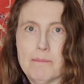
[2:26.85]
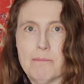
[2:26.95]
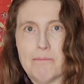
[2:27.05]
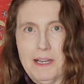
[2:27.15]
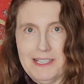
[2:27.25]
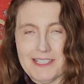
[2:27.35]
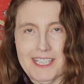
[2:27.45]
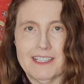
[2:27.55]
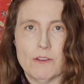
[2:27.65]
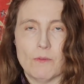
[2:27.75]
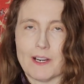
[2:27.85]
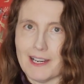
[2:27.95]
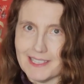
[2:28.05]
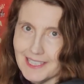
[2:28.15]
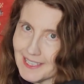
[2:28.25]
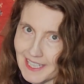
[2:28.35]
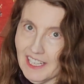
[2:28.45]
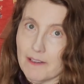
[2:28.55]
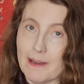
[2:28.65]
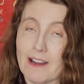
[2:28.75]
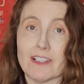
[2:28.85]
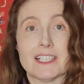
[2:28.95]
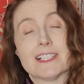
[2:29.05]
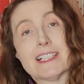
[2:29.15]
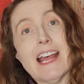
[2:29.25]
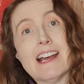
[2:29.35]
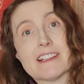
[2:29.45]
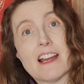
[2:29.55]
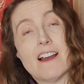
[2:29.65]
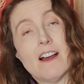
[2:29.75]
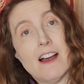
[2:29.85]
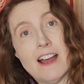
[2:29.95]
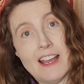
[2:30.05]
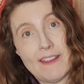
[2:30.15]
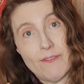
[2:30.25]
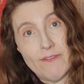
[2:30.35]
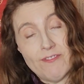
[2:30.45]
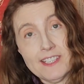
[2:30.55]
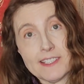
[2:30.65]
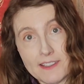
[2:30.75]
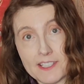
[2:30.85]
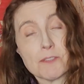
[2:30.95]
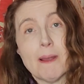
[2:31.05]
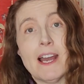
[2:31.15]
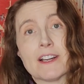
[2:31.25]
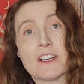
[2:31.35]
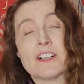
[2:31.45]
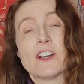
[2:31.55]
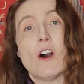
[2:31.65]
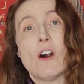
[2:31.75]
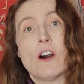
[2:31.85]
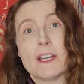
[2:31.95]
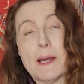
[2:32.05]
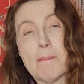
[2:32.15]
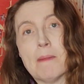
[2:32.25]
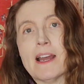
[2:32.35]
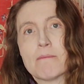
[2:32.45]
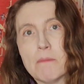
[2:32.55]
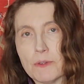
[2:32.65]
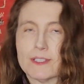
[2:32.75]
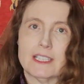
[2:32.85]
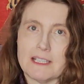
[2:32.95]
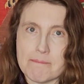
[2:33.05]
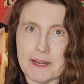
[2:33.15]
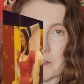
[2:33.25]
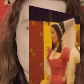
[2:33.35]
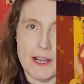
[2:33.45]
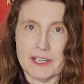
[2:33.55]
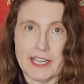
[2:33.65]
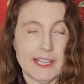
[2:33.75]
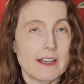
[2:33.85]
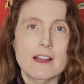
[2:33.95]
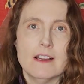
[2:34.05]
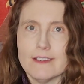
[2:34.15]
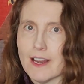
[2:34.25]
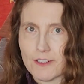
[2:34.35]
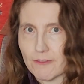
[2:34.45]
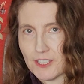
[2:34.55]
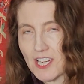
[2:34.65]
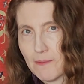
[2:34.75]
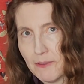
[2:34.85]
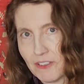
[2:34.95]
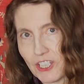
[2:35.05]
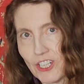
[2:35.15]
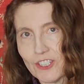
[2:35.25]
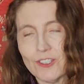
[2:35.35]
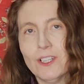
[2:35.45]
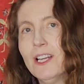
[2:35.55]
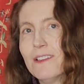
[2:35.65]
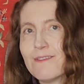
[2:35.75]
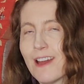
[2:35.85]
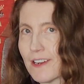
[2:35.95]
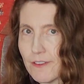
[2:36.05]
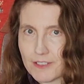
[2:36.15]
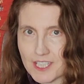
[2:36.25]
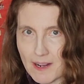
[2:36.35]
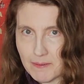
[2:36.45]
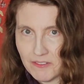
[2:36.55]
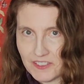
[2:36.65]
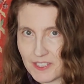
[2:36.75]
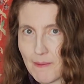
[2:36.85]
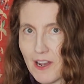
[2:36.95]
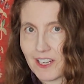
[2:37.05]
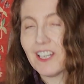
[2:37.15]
But what I didn't think about is that I fit this pattern on my mostly bare body, not over top of a kirtle, not over top of a smock.